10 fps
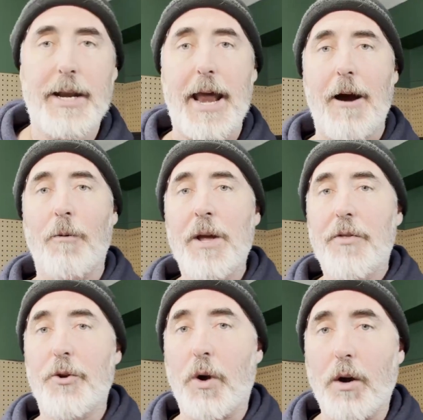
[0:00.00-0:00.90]
Now,
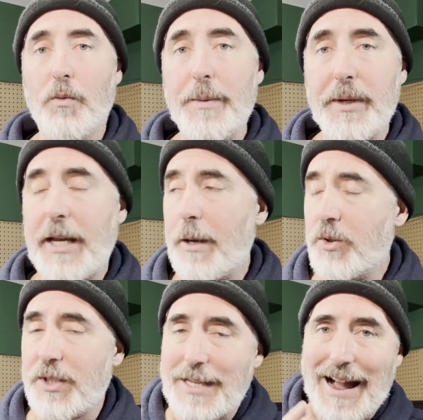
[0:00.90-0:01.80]
there are ribbon
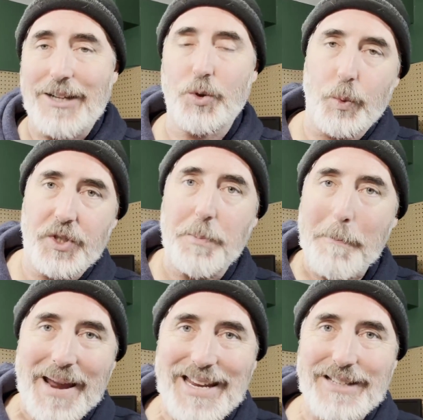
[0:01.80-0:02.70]
cables attached which
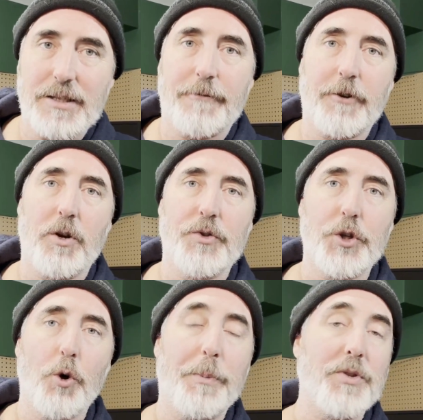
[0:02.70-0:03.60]
make it difficult
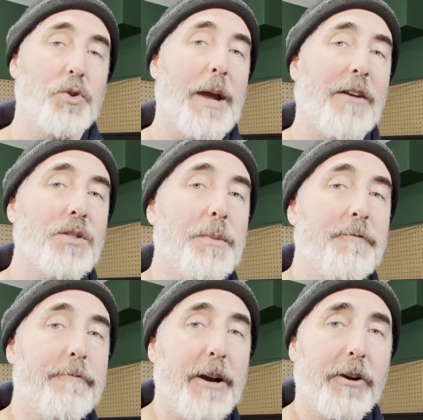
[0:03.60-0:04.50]
to open, so you have to be
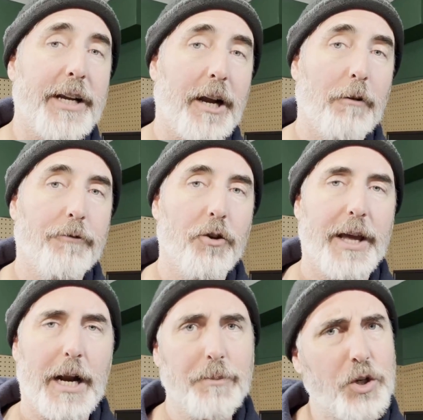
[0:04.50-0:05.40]
very careful,
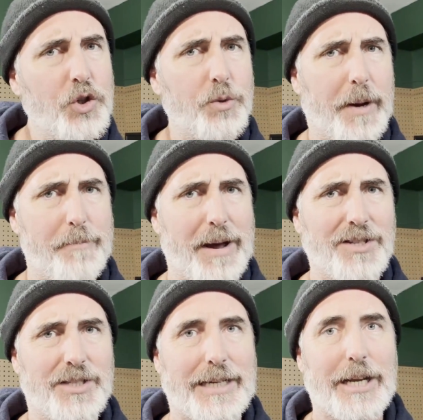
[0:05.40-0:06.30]
and I'm going to do my
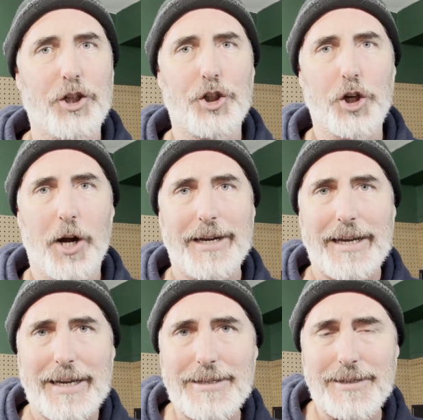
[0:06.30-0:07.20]
best to get a shot
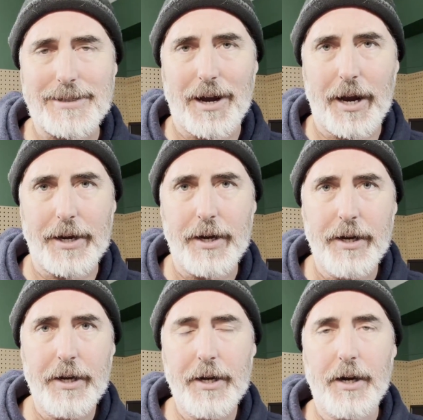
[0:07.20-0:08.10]
inside
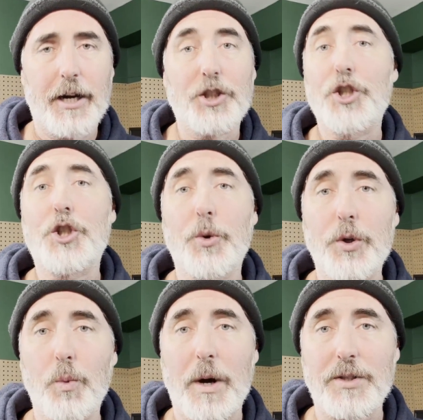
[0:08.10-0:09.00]
to show
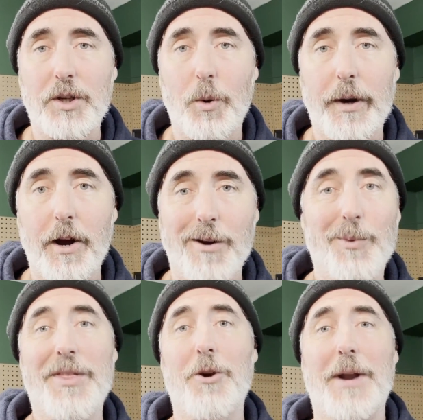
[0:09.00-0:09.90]
you what's going on
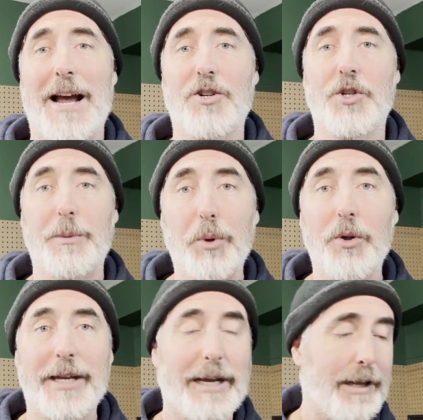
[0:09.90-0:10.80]
without actually
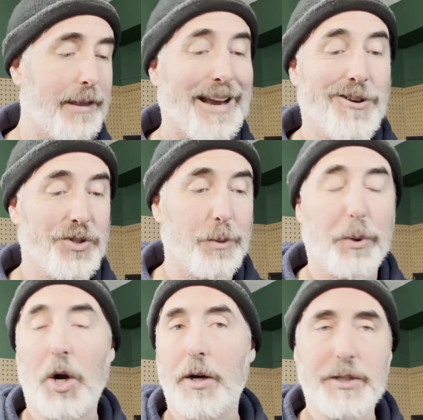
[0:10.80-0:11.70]
pulling anything else
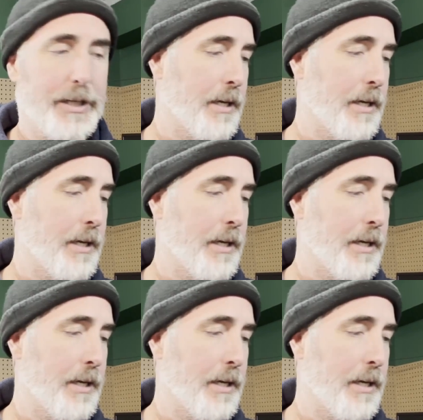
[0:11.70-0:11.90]
apart.